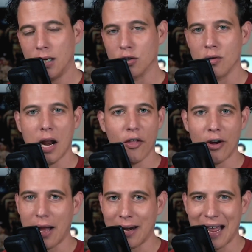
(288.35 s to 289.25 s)
So now they're
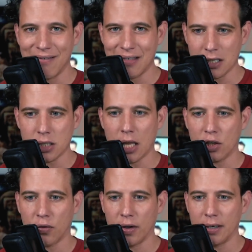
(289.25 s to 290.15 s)
not going to have that
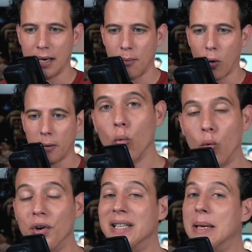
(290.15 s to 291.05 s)
slush fund anymore.
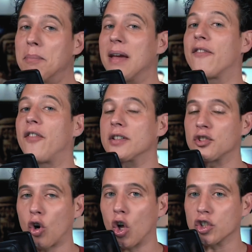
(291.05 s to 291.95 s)
Really big funds
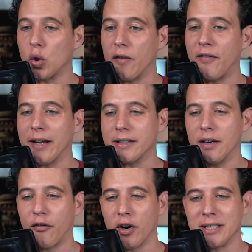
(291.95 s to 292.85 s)
are also
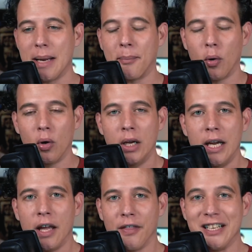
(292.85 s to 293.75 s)
affected. For example,
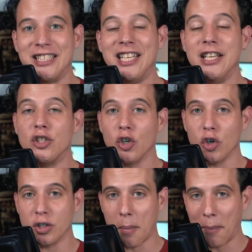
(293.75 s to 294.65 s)
the
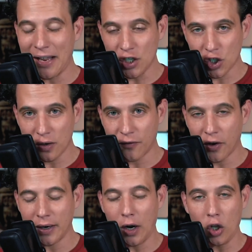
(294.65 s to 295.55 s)
Teachers Pension
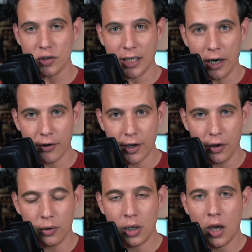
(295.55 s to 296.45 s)
Fund in
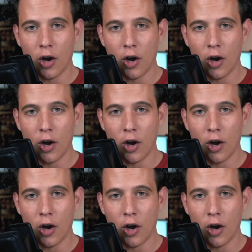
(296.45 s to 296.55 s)
Ontario.